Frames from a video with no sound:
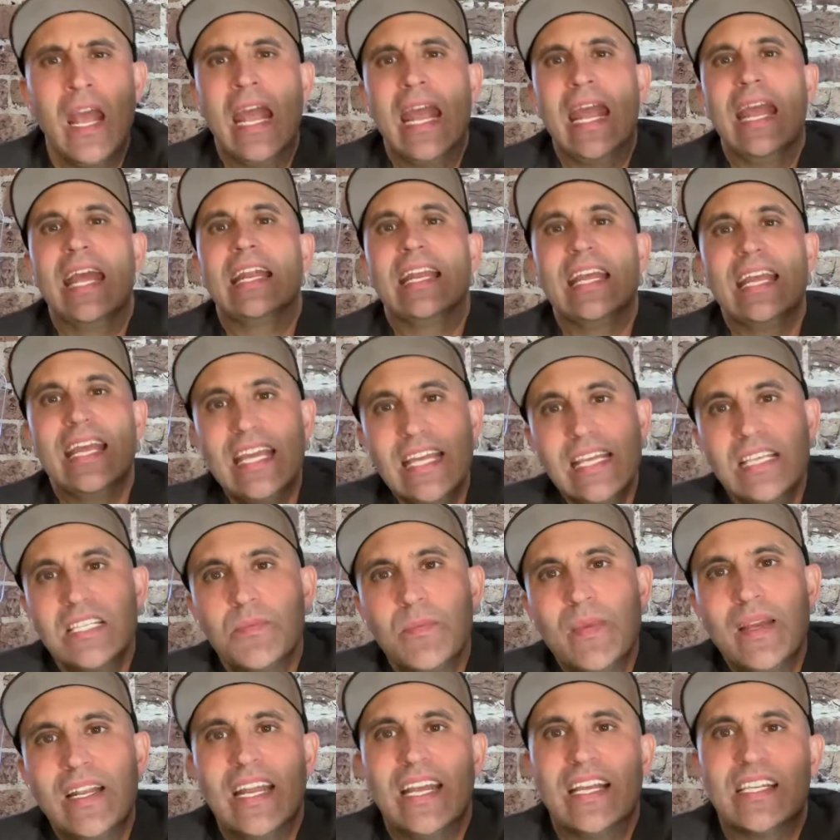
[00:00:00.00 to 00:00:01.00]
An
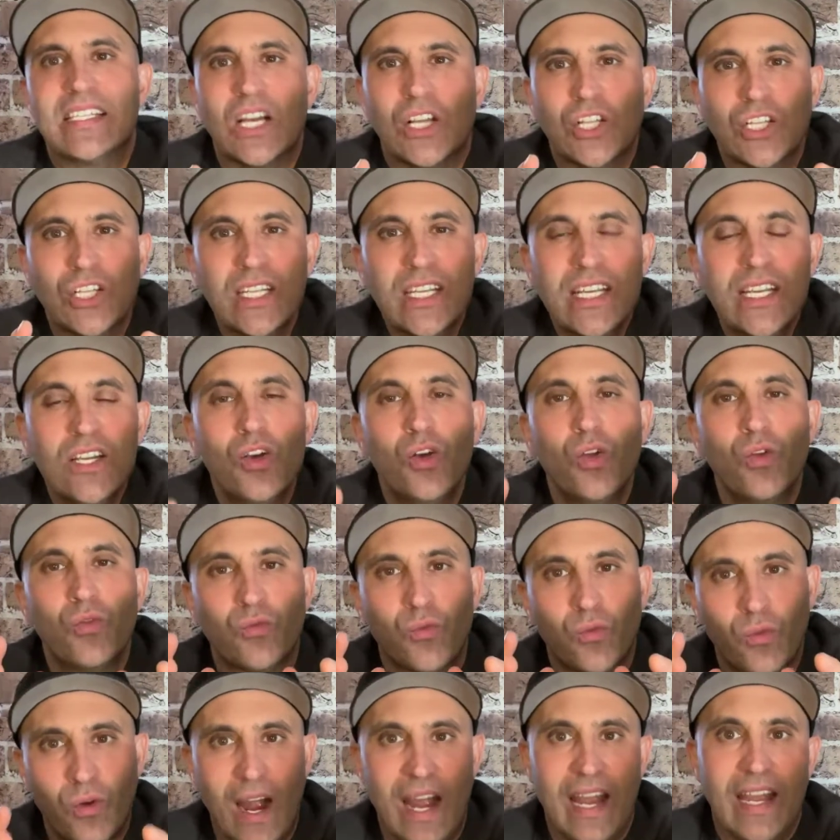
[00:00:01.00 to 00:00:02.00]
easement is a legal
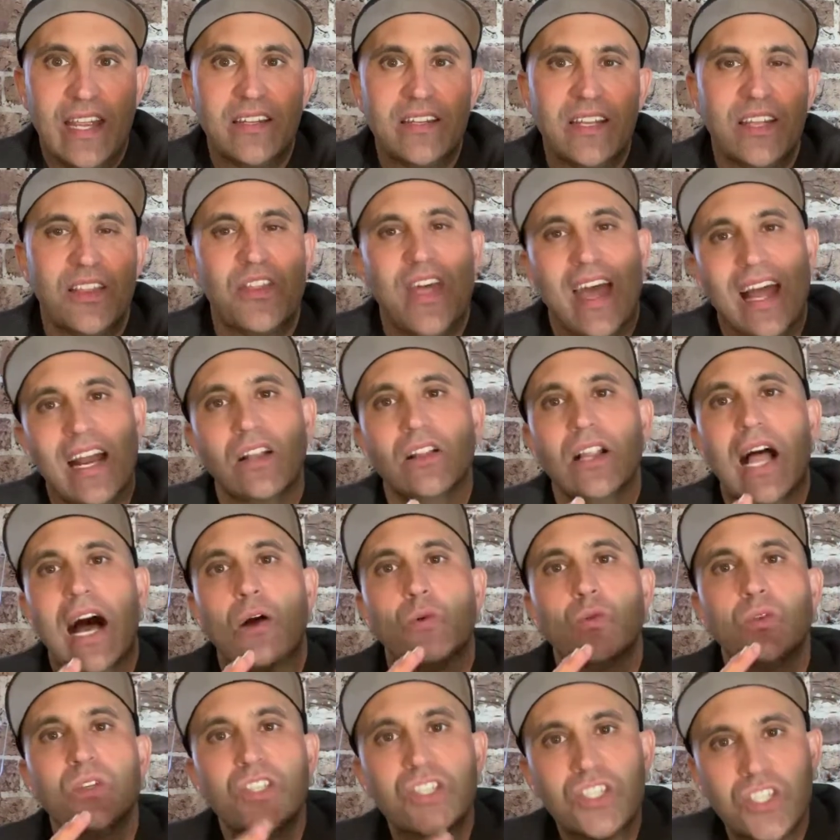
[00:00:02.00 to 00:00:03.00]
right that
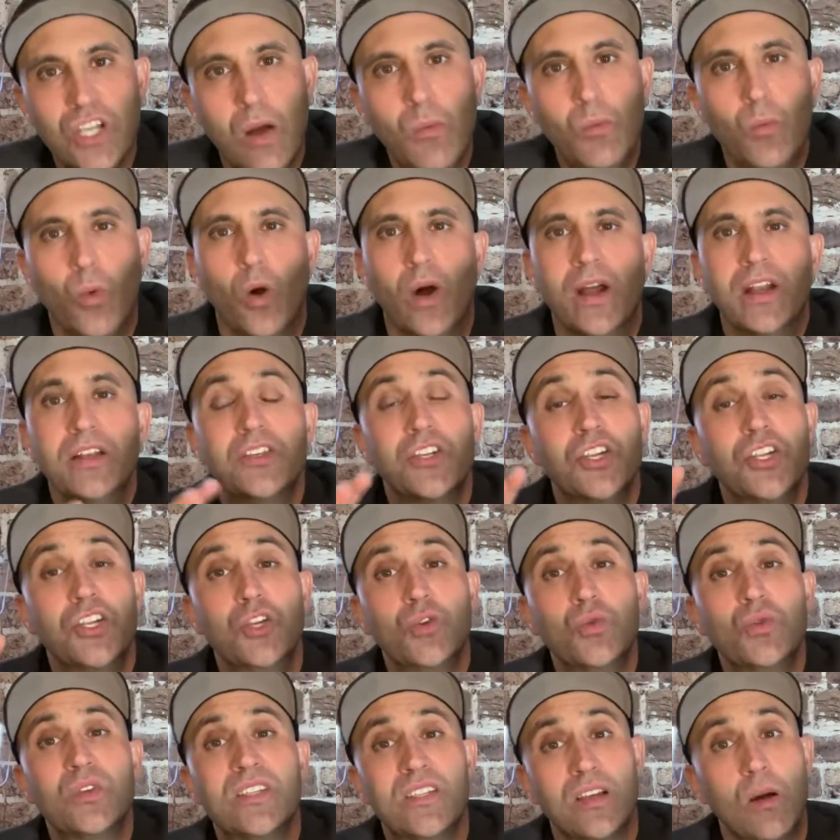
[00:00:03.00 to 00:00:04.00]
allows someone to
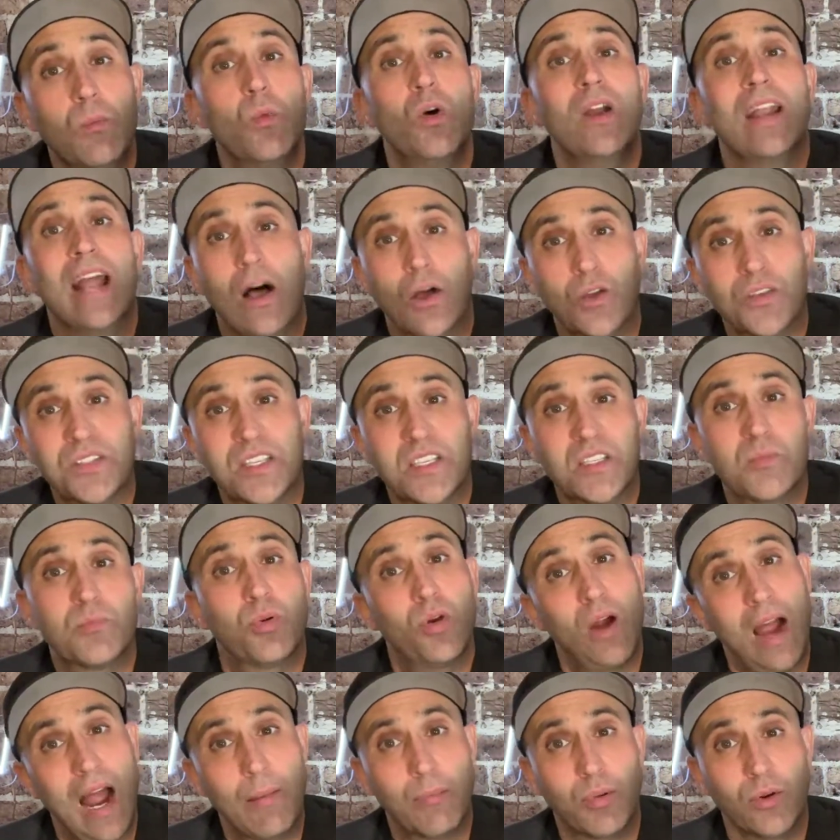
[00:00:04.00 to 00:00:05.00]
use someone else's
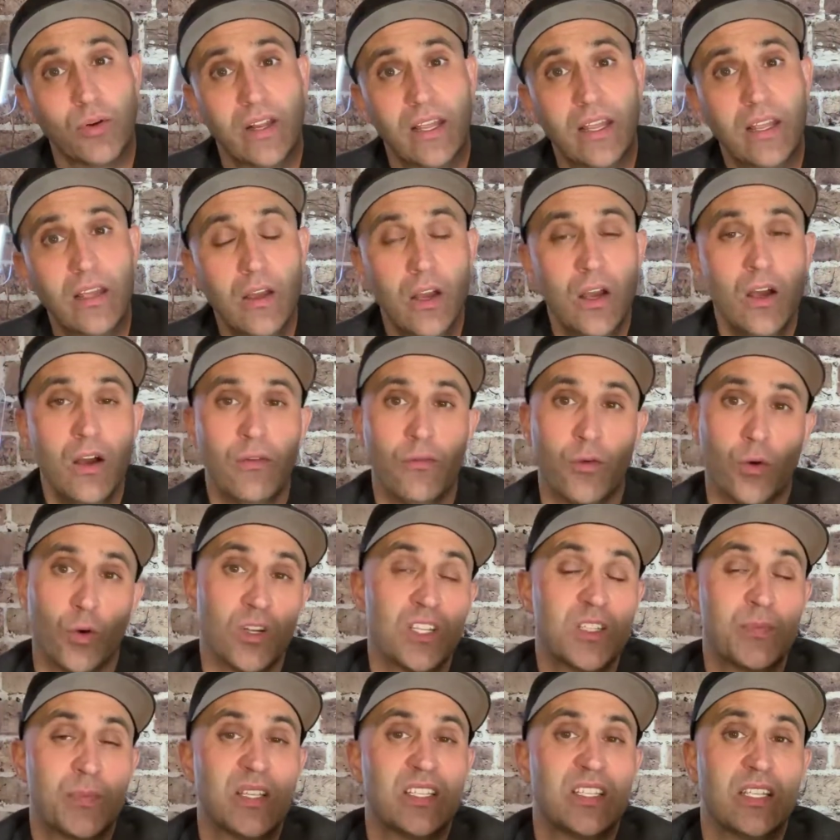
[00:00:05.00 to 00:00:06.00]
property for a
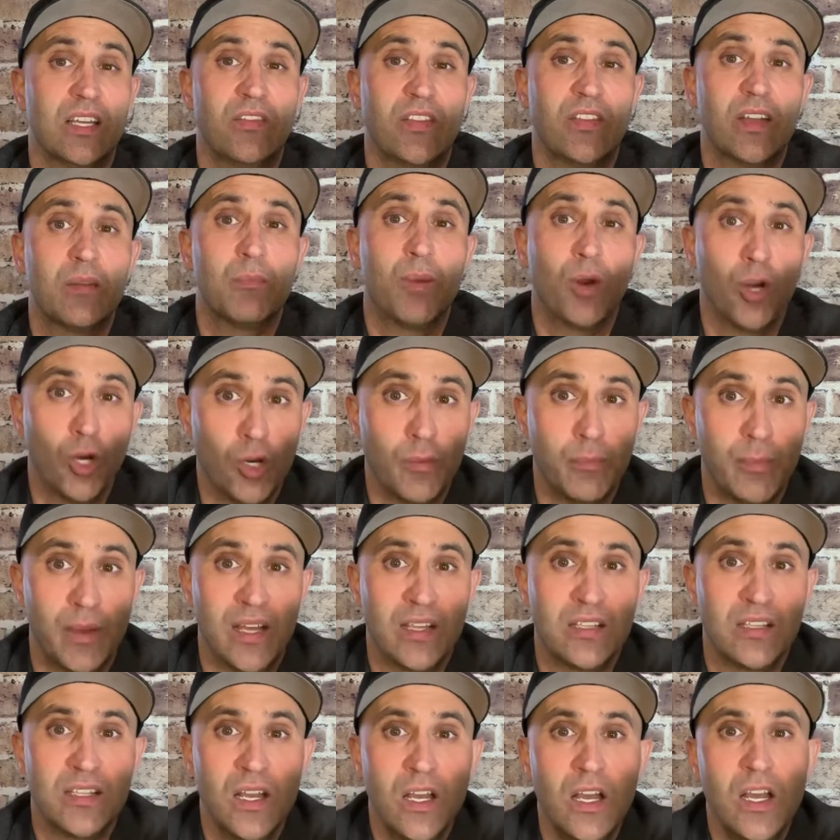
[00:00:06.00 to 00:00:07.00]
specific
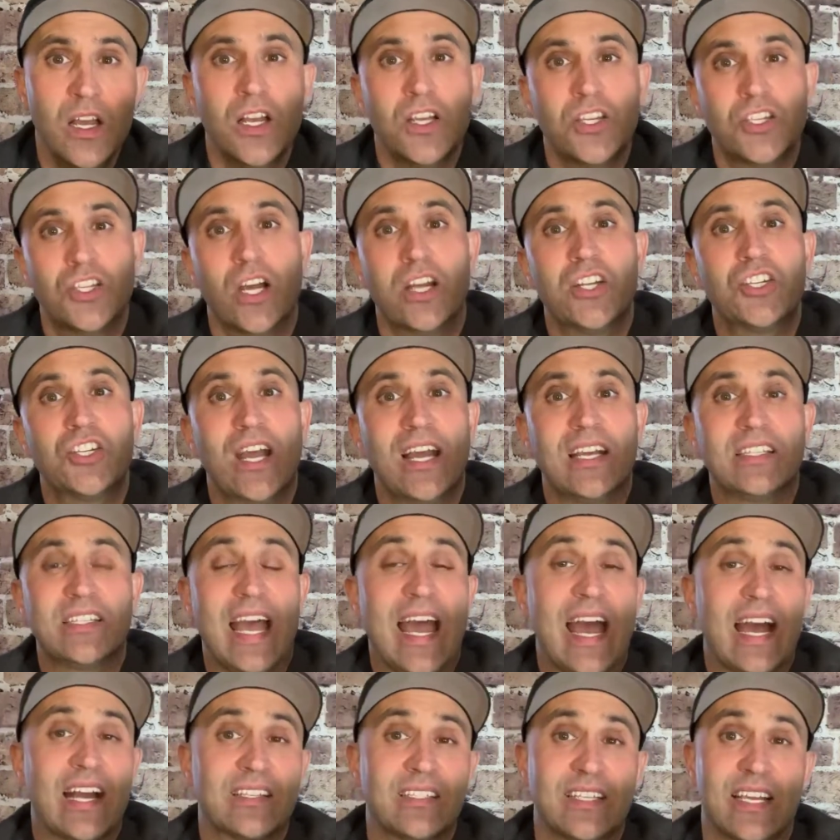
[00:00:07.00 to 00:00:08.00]
purpose, such as
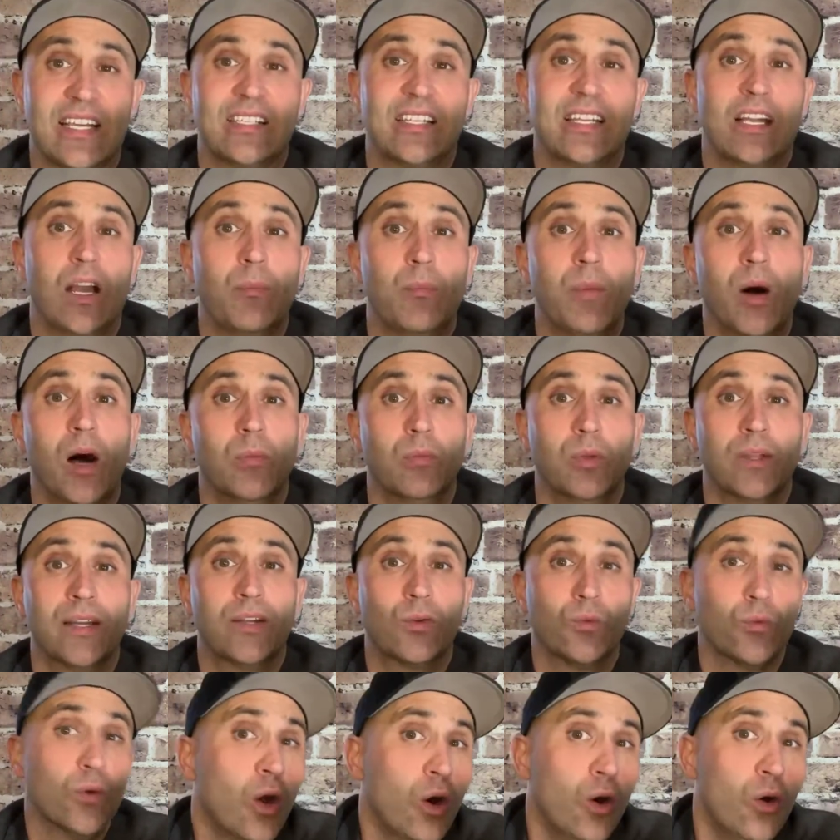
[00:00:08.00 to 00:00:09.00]
accessing a public
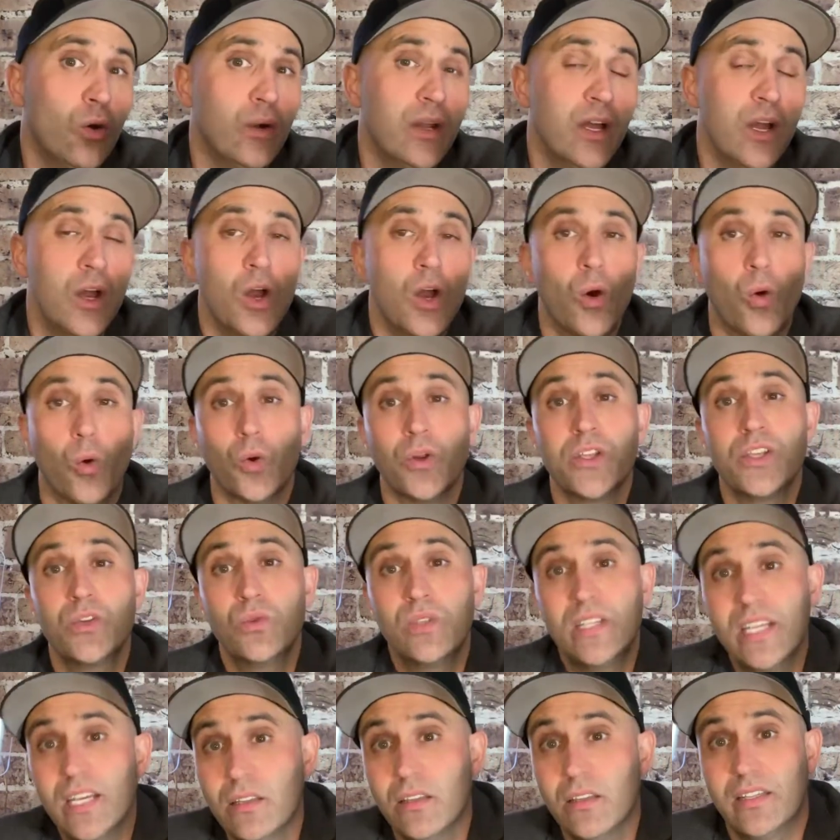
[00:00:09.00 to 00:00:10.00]
road or
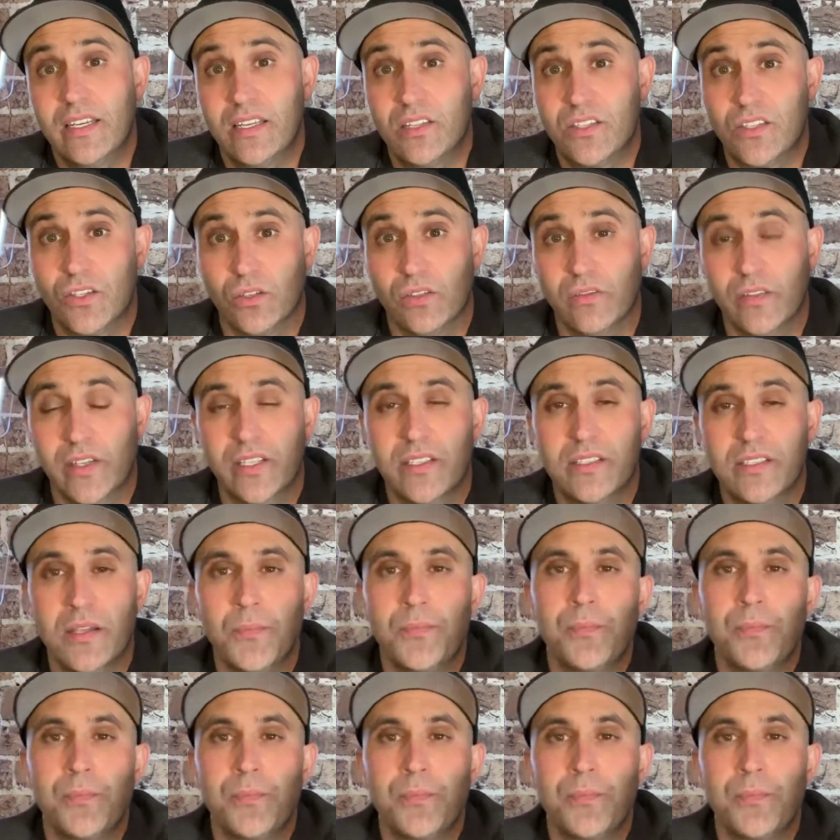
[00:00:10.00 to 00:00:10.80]
utility service.